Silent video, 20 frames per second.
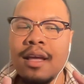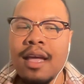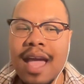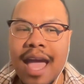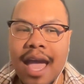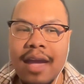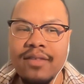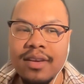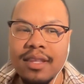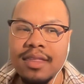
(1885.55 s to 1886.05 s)

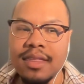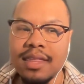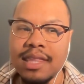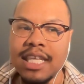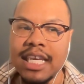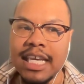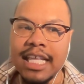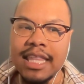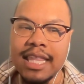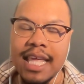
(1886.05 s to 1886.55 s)

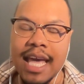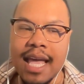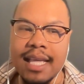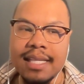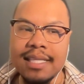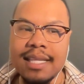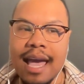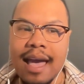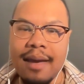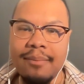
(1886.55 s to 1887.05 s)
everything that
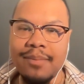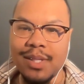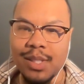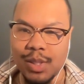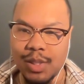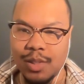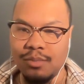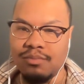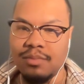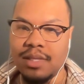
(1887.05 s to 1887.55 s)
has happened
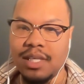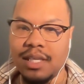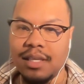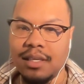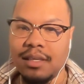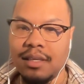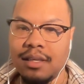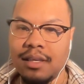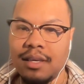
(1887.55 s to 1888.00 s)
to me